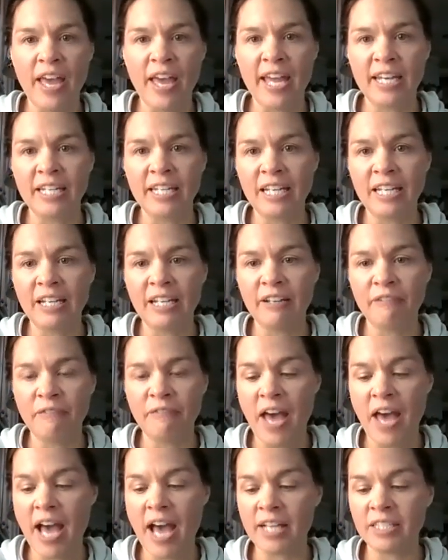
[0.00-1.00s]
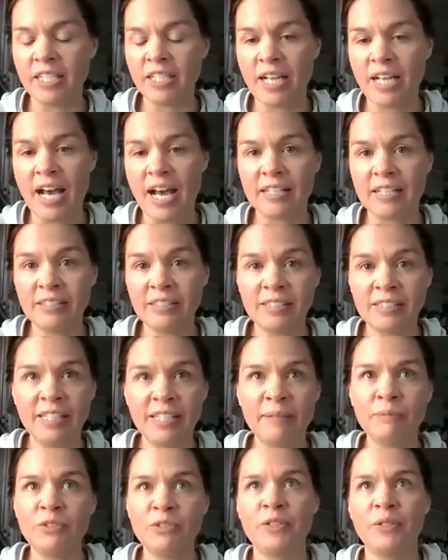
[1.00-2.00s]
then if that
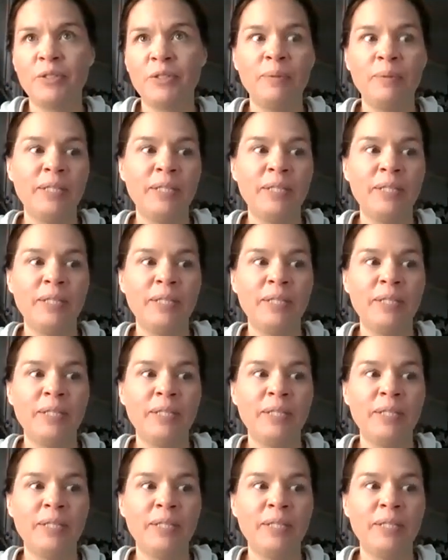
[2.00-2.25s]
seems to